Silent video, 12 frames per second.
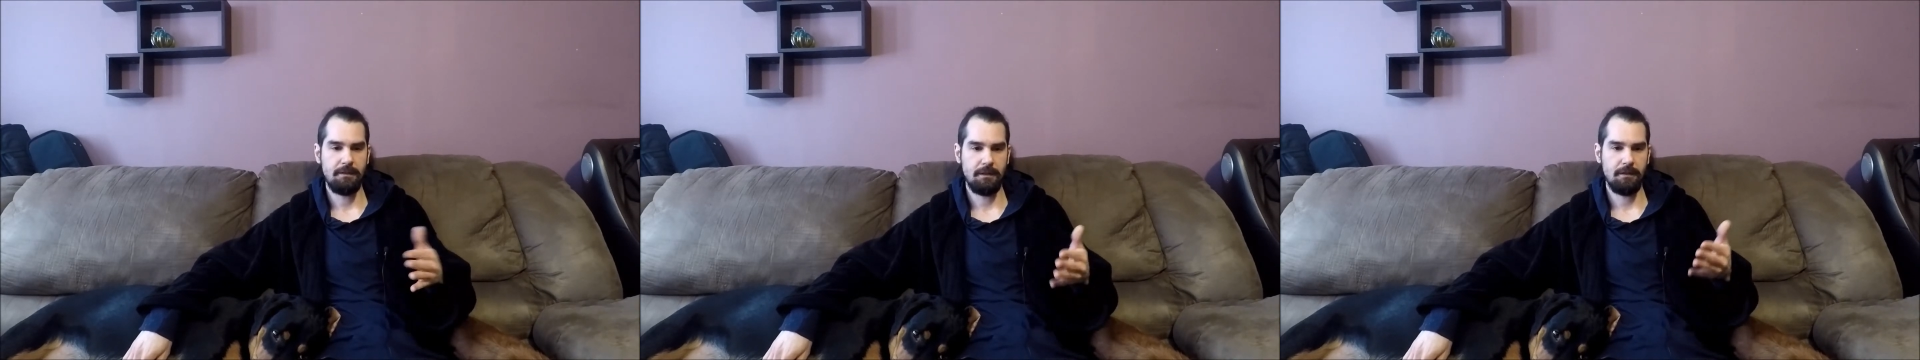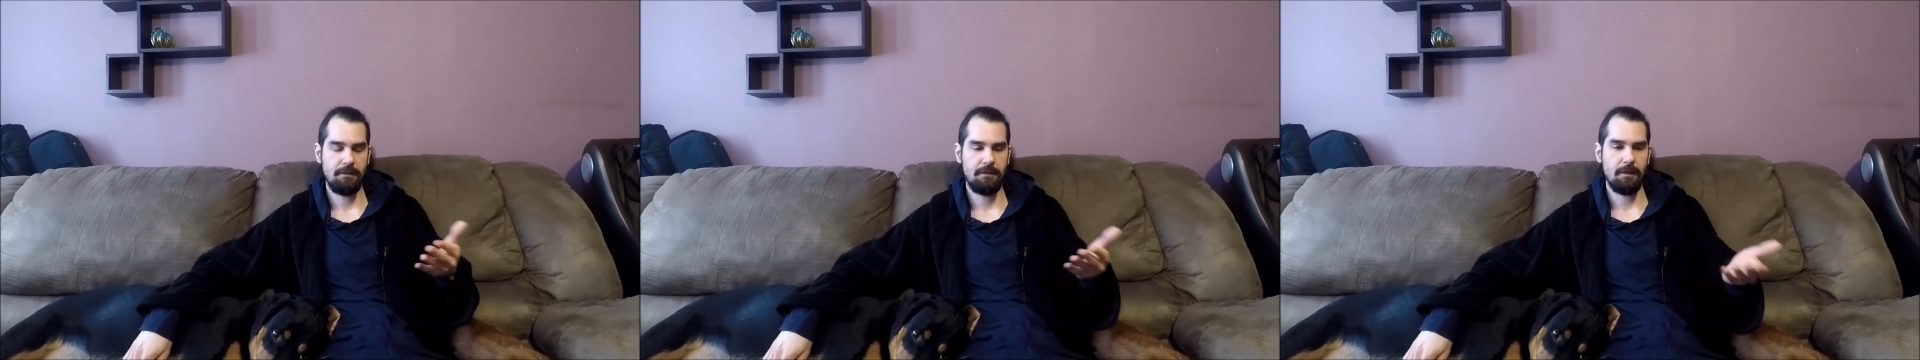
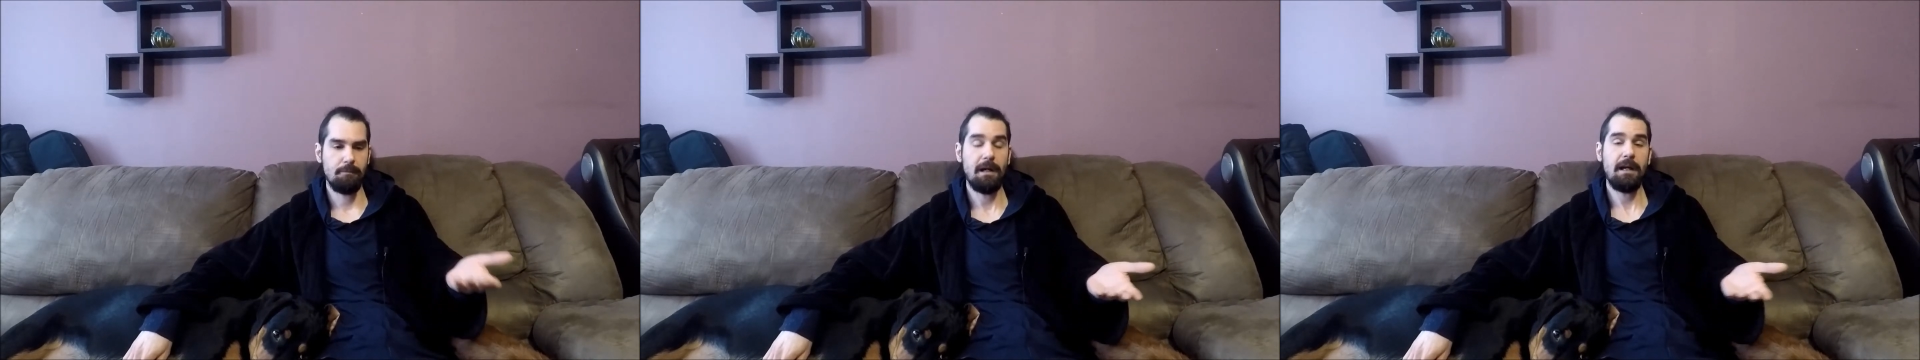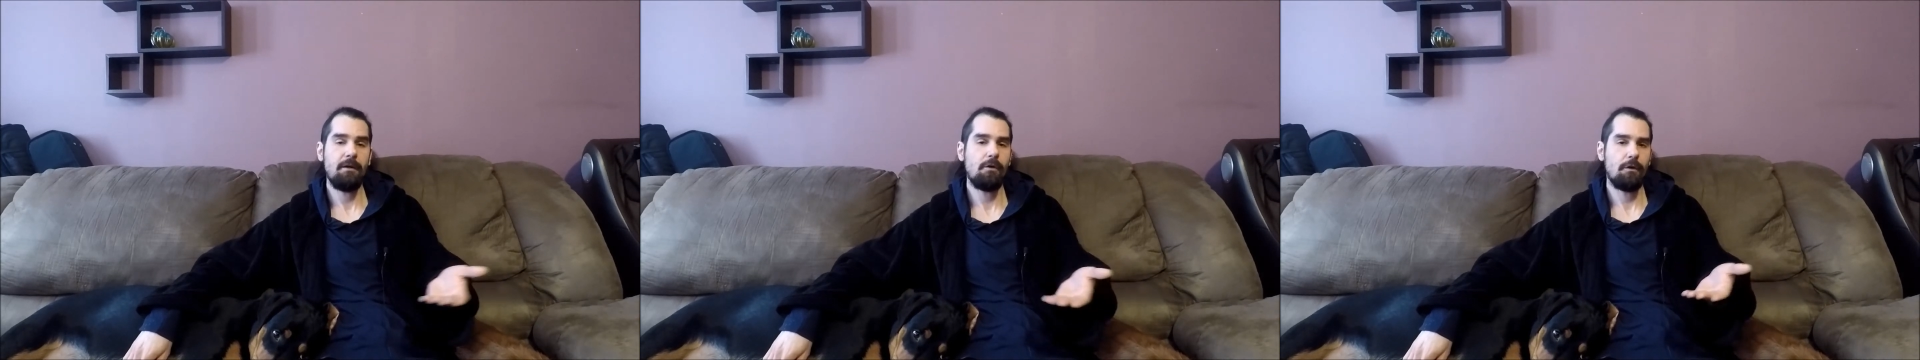to
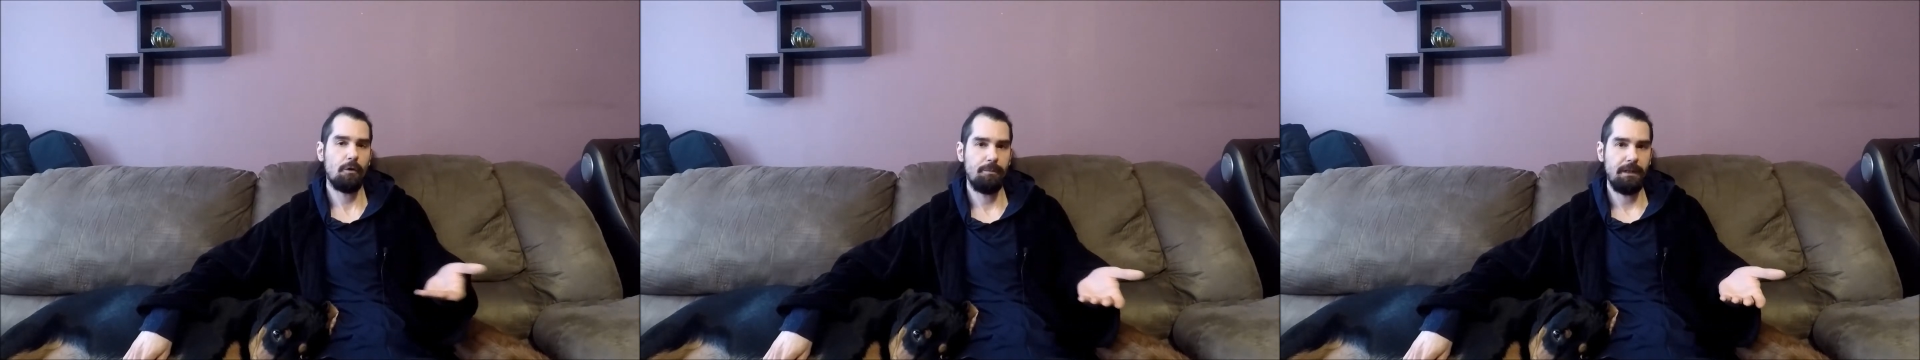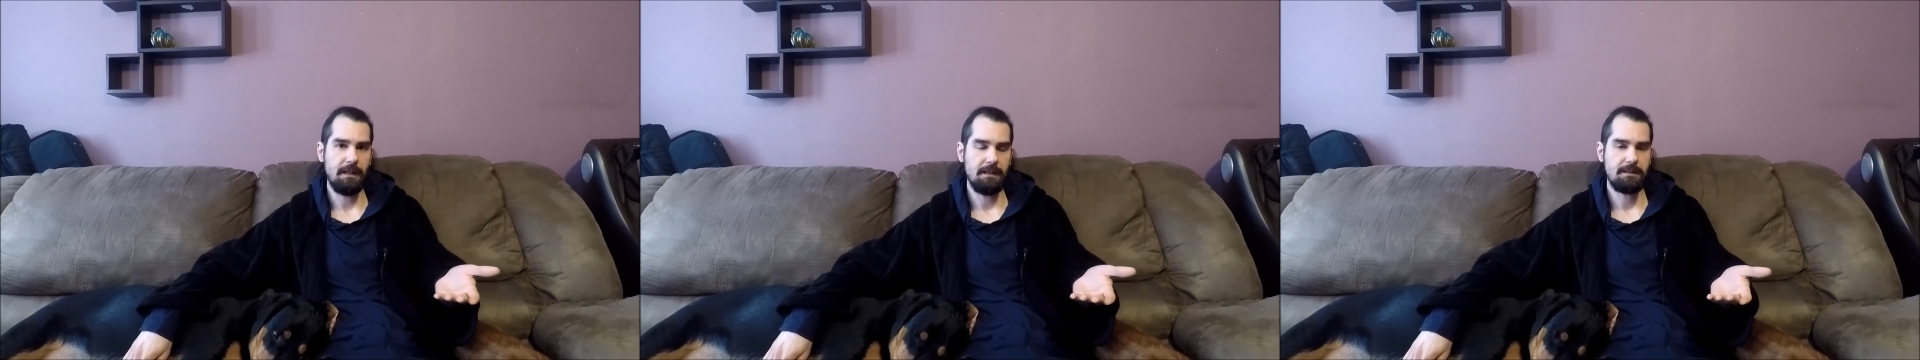binaural
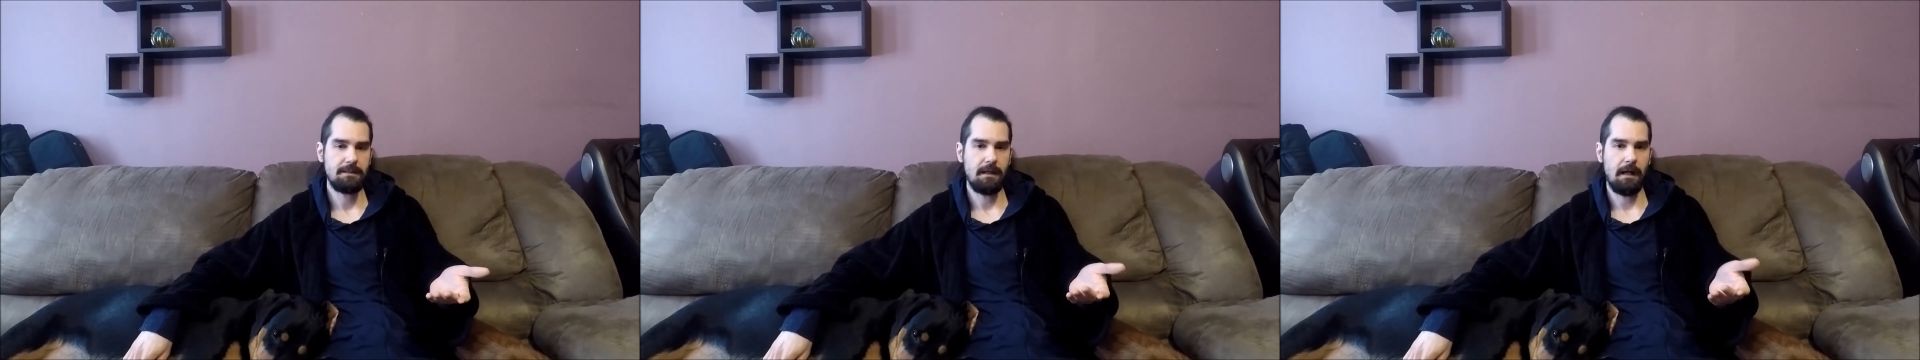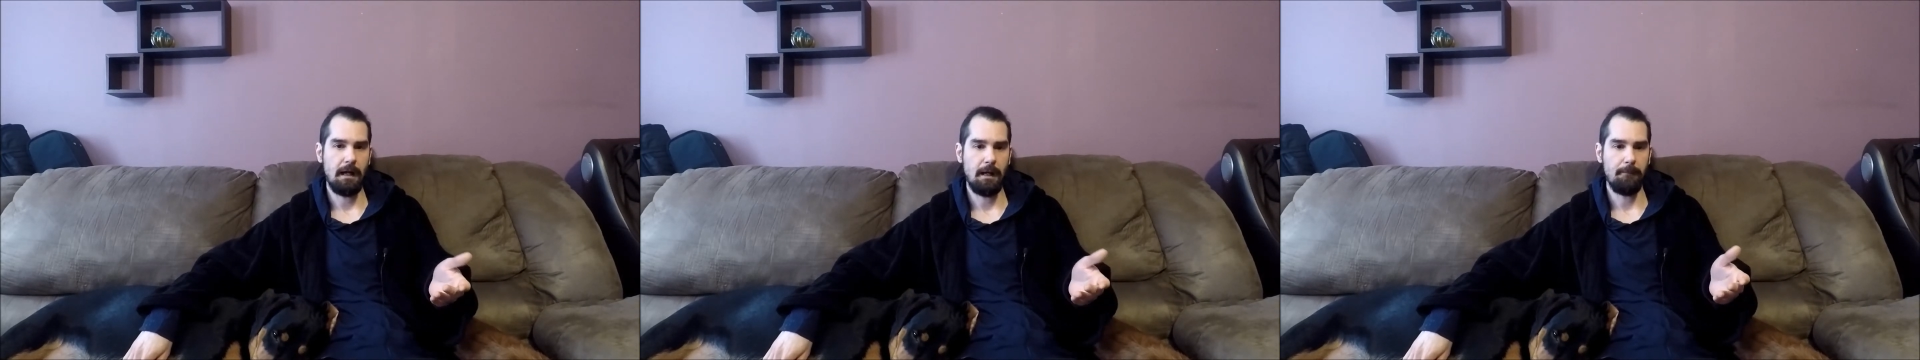beats,
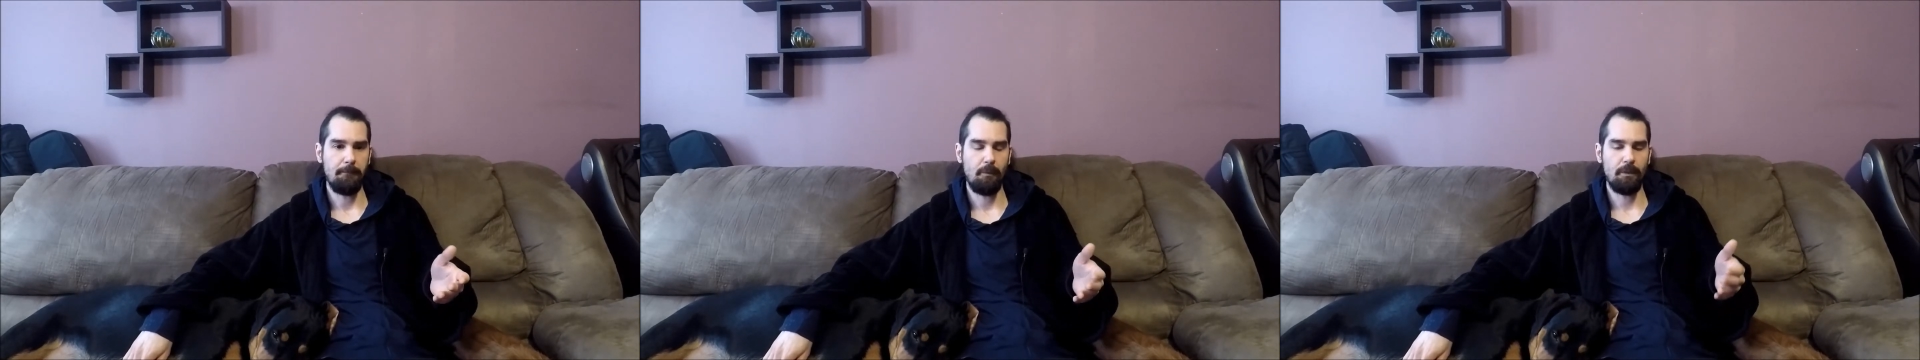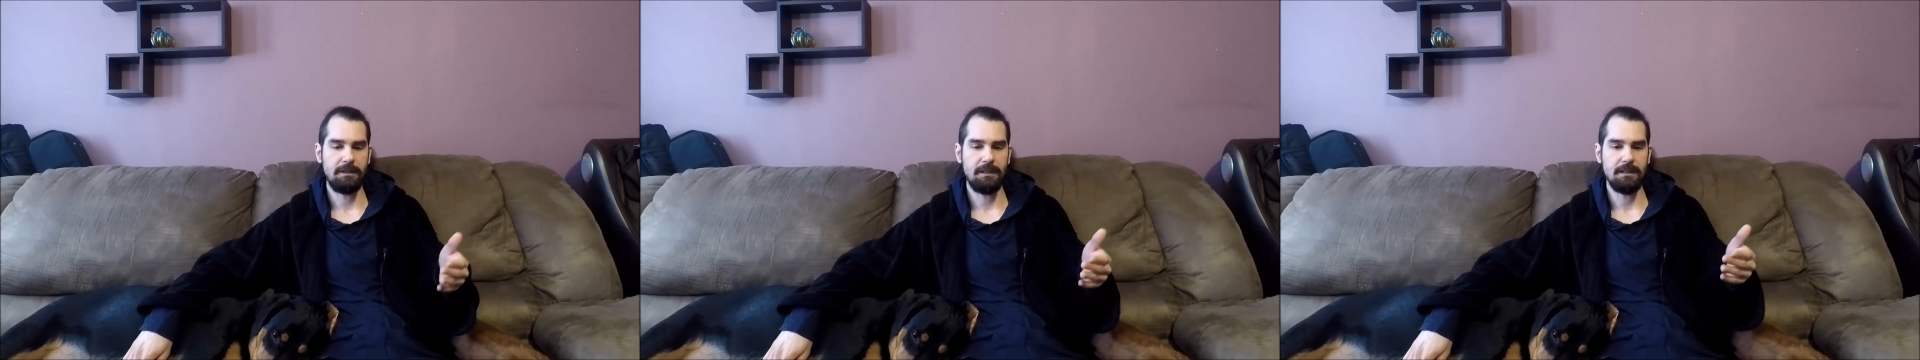
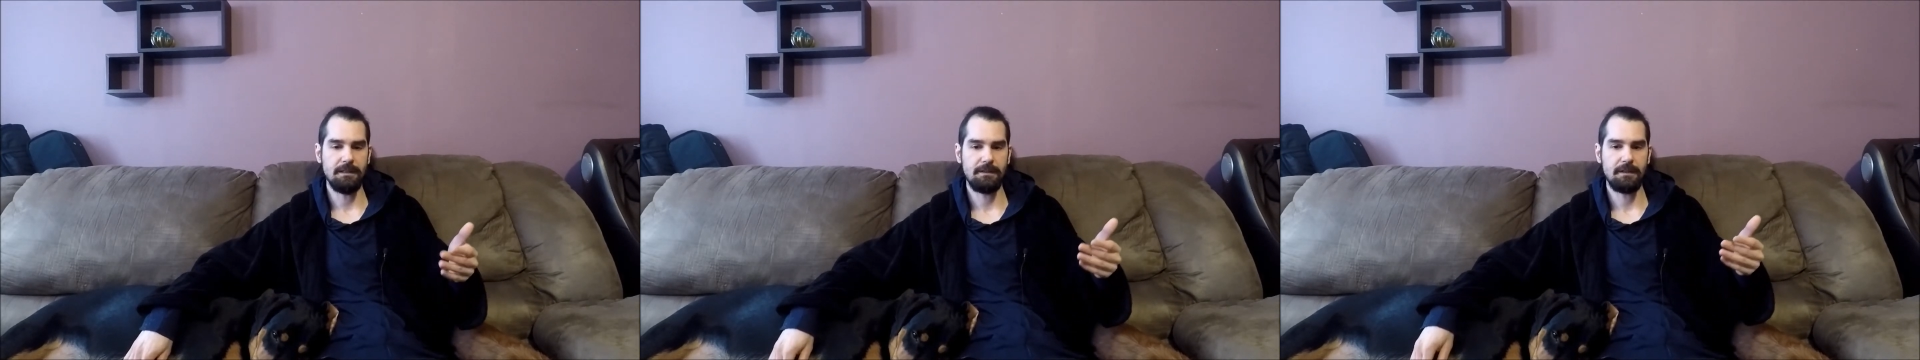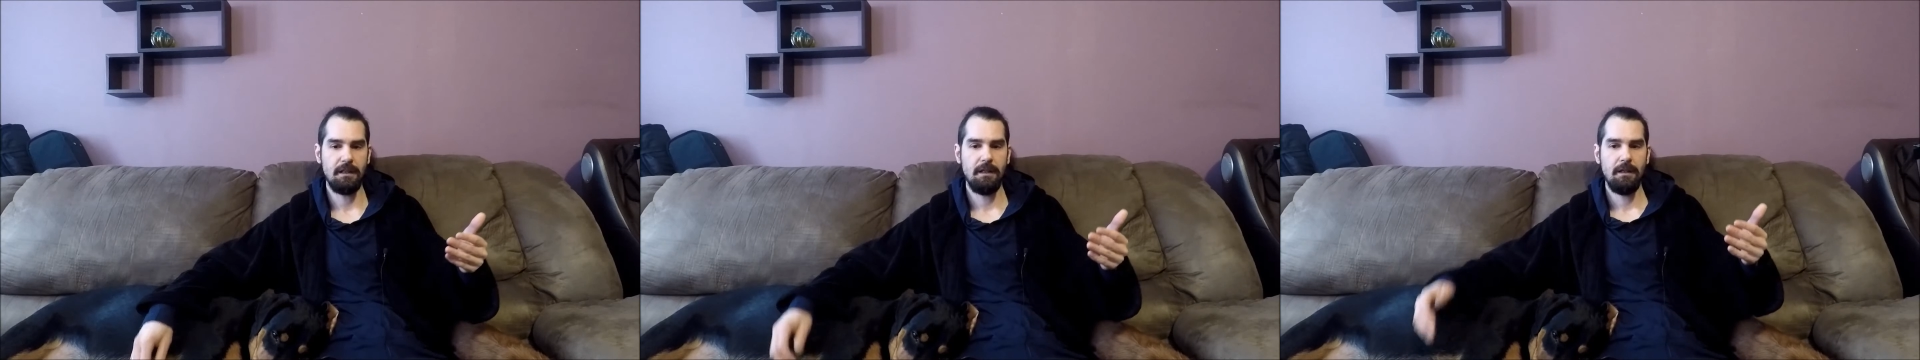which is